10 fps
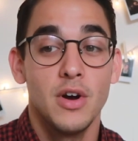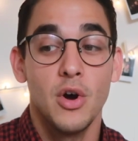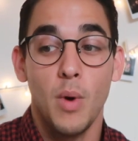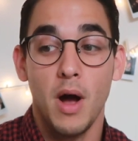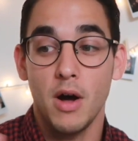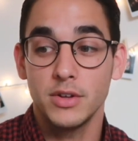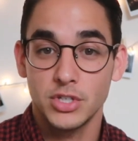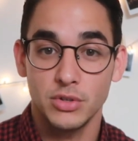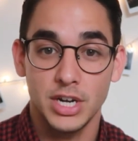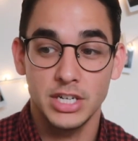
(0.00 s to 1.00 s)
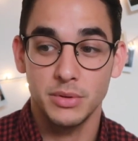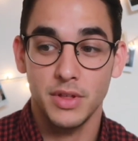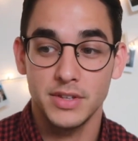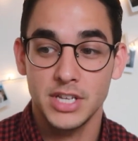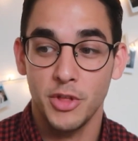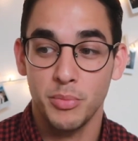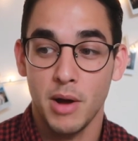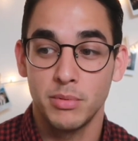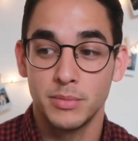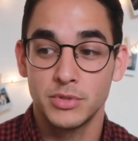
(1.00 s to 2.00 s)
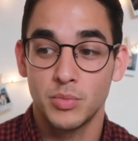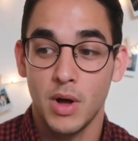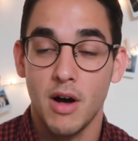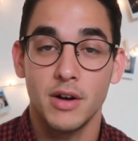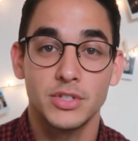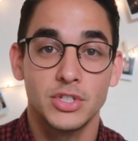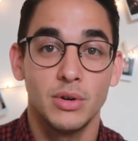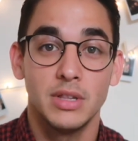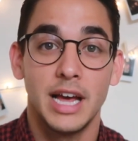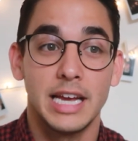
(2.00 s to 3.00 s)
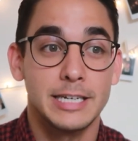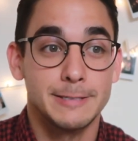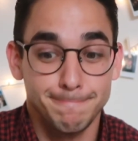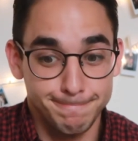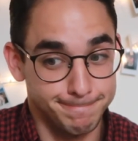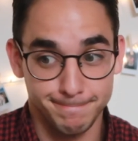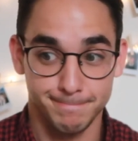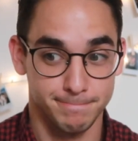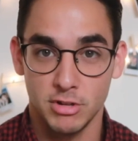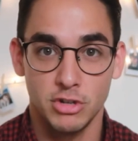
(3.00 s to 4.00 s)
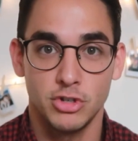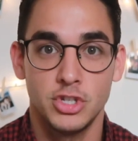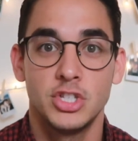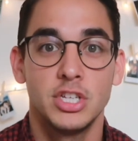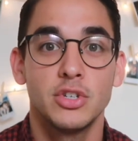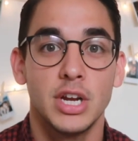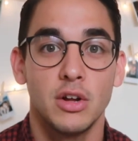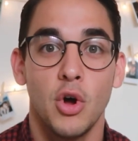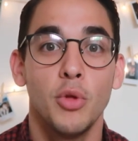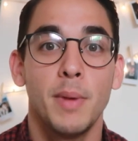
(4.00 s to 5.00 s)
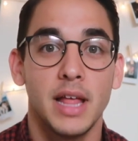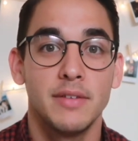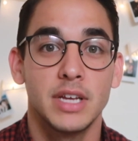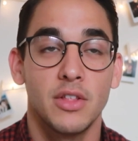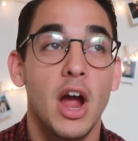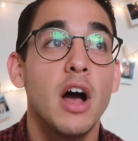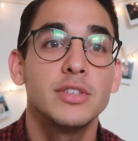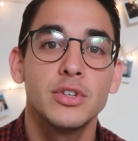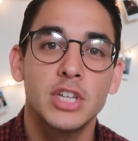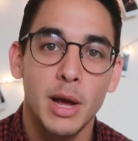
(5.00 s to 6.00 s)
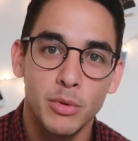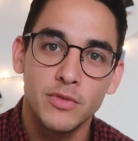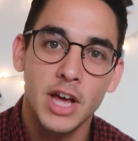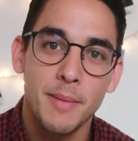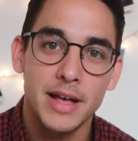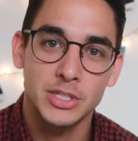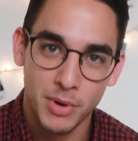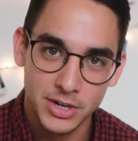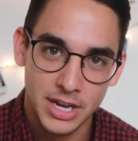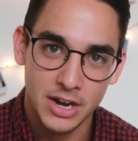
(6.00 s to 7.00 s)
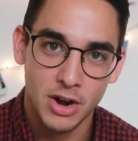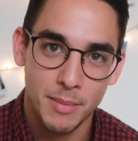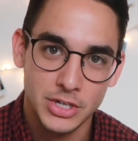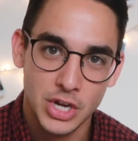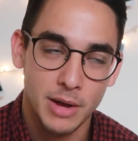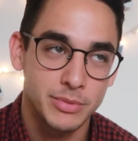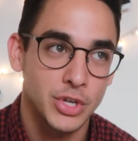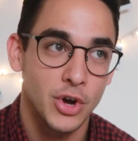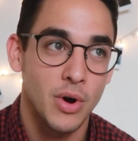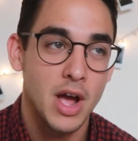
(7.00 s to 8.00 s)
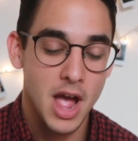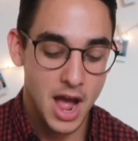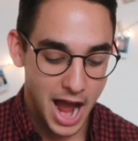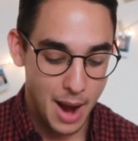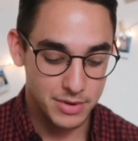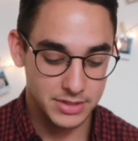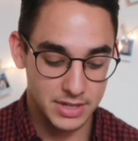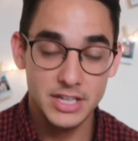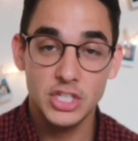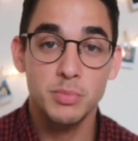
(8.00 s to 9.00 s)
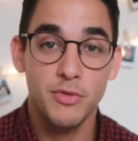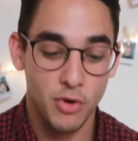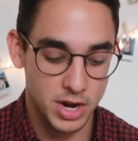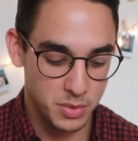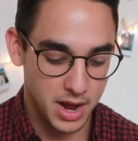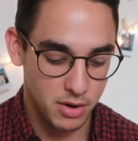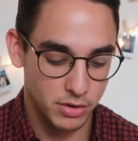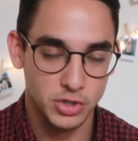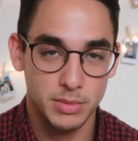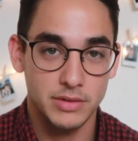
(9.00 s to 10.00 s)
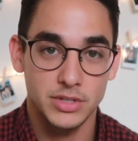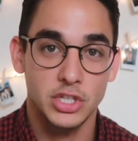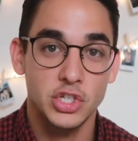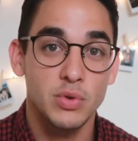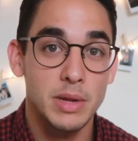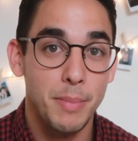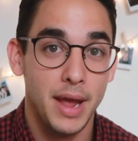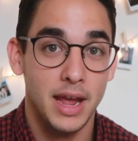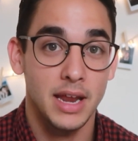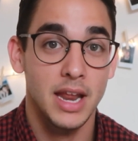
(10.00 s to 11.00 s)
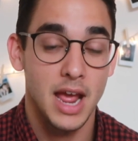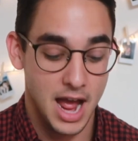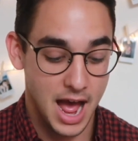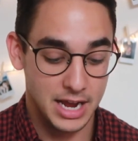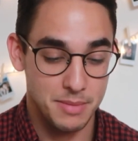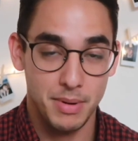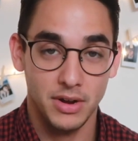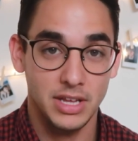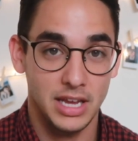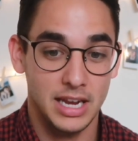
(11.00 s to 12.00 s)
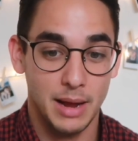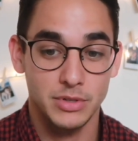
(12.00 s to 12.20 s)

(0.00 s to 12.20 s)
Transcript: while also trying to deal with all these health problems, while also like still trying to hold my life together. I also just got moved up as a bartender at my job, so this is before I knew I had an ulcer, but I was in extreme pain. I could barely eat.